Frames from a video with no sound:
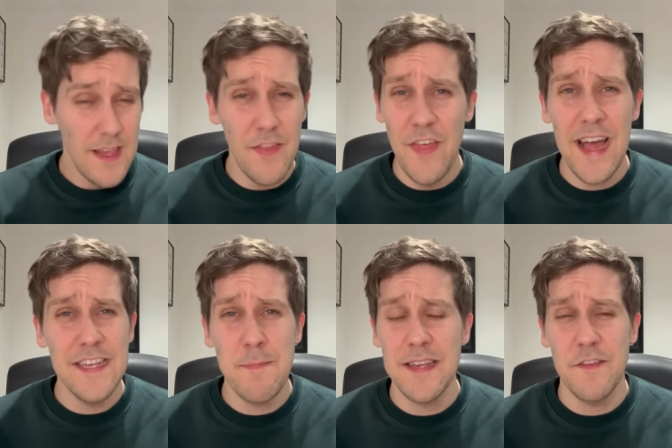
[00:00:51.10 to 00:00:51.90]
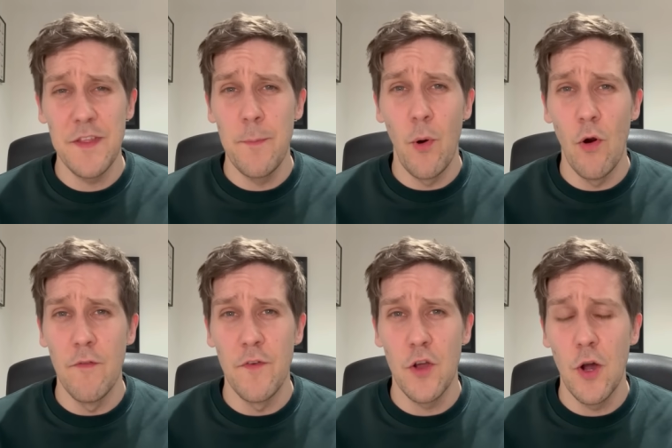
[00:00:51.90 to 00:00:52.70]
that is massively
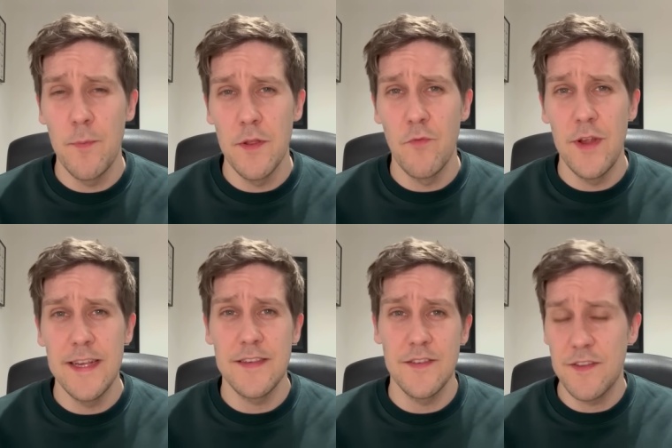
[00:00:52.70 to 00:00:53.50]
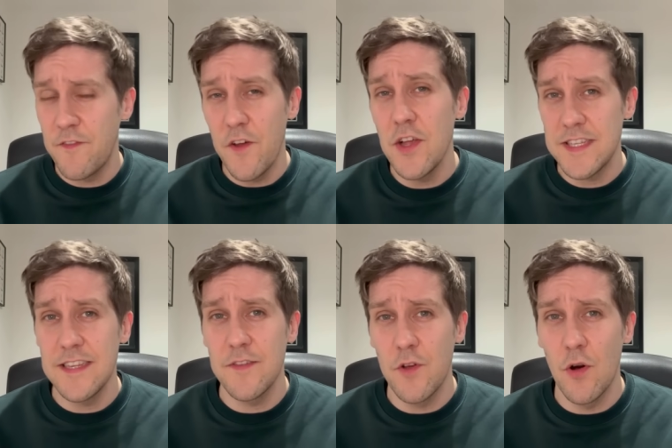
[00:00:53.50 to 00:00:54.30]
important for a couple of reasons. The first
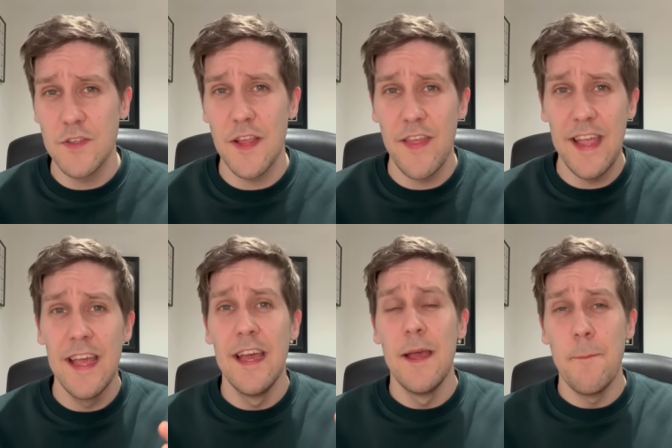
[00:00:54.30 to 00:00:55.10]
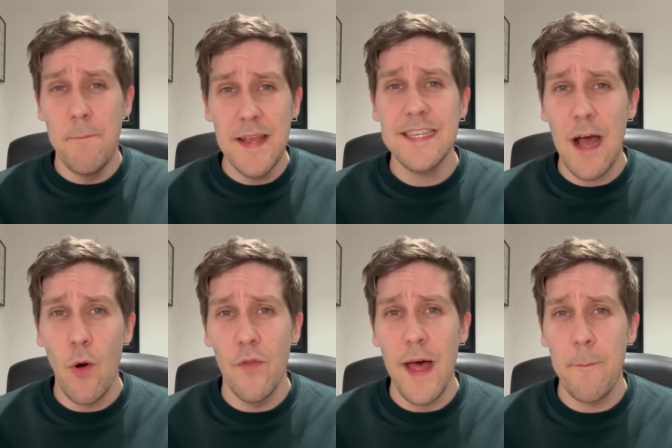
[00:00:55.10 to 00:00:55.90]
is, of course, that they miss
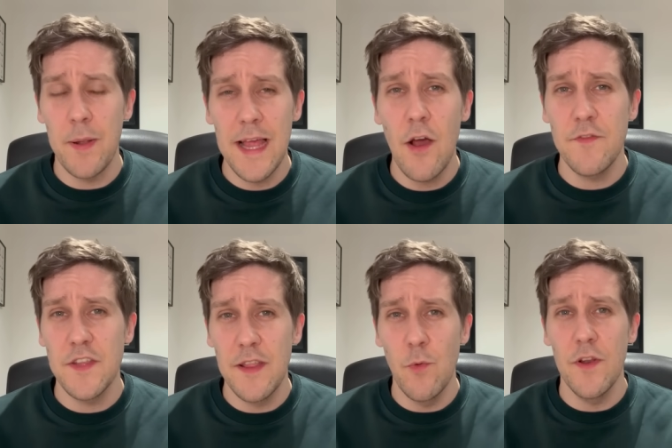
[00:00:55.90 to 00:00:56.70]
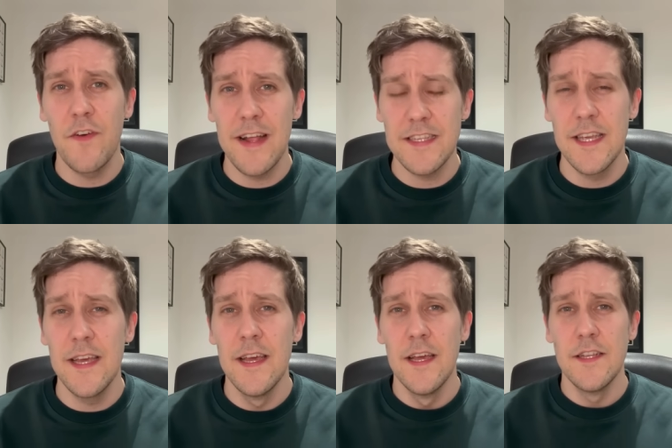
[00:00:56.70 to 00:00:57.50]
out on that playoffs that they would have had
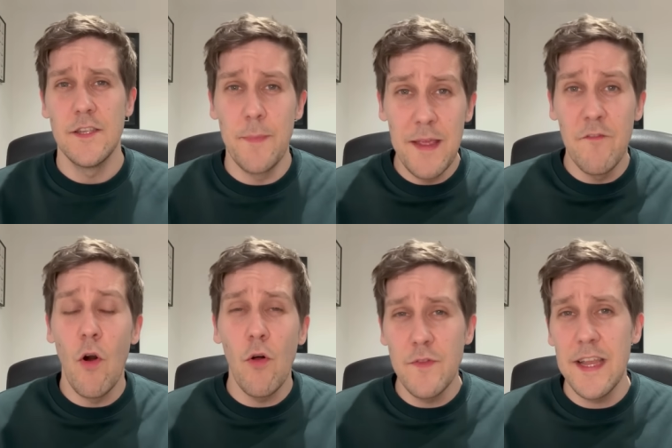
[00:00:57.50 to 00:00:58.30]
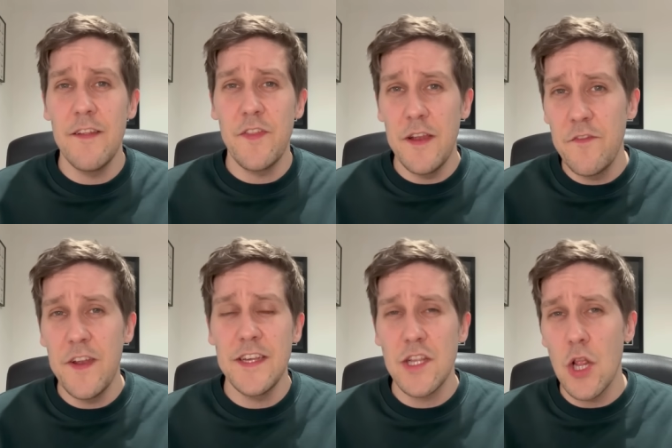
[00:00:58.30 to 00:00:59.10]
to be involved in if they'd
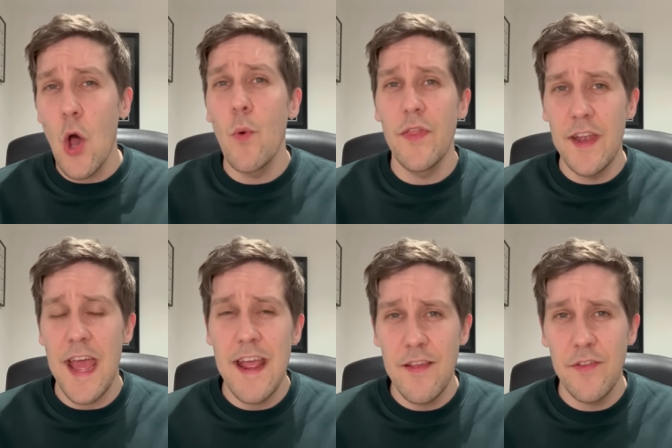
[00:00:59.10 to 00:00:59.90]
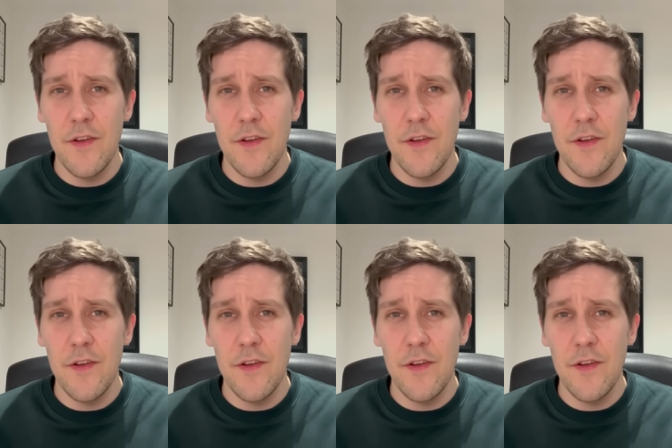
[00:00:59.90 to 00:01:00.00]
finished lower than 8th.